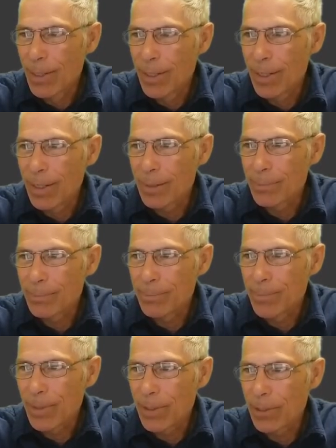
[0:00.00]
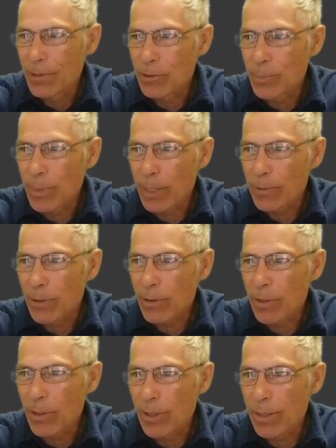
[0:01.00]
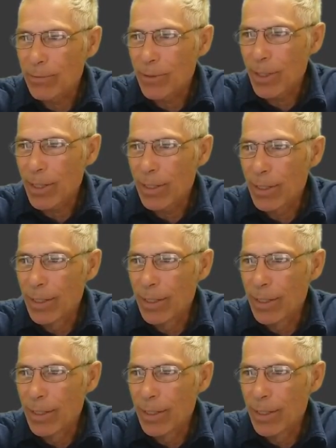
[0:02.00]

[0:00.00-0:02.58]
And then there's background color after that.